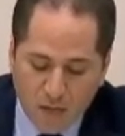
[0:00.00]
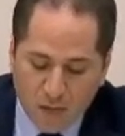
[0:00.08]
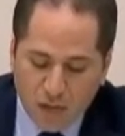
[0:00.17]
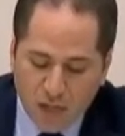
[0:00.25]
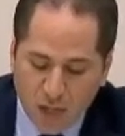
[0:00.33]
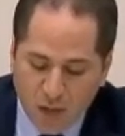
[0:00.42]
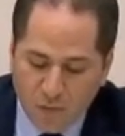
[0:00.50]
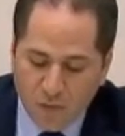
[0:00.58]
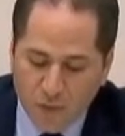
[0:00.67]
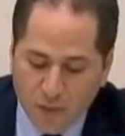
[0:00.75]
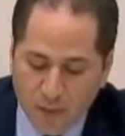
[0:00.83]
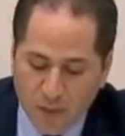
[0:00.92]
the share of
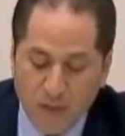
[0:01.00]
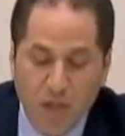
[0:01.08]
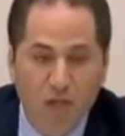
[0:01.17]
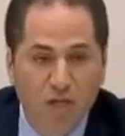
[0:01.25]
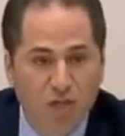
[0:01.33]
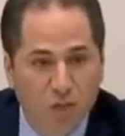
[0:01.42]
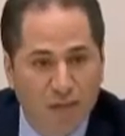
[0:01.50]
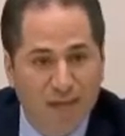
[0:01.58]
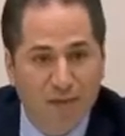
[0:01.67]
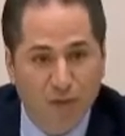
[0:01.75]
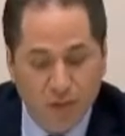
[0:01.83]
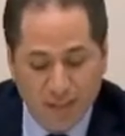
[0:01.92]
women stood
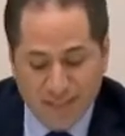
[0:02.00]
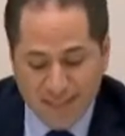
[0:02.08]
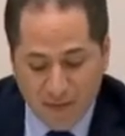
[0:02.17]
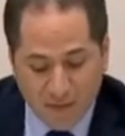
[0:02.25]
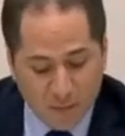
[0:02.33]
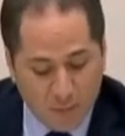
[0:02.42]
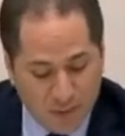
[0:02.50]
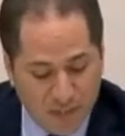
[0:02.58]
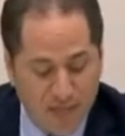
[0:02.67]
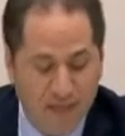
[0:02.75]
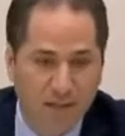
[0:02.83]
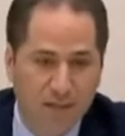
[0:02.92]
at
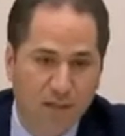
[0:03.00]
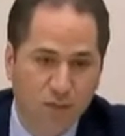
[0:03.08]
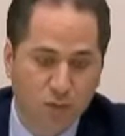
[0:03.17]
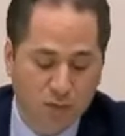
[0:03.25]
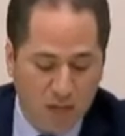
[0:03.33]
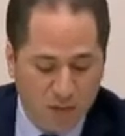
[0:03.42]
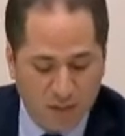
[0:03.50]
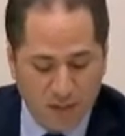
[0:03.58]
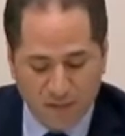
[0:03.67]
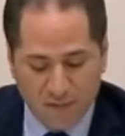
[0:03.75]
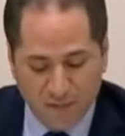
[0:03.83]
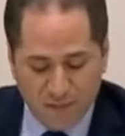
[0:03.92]
37% in
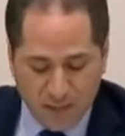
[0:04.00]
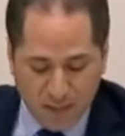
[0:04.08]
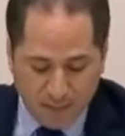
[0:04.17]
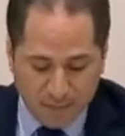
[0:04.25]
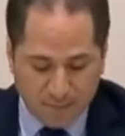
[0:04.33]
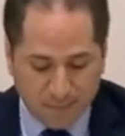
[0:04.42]
2015.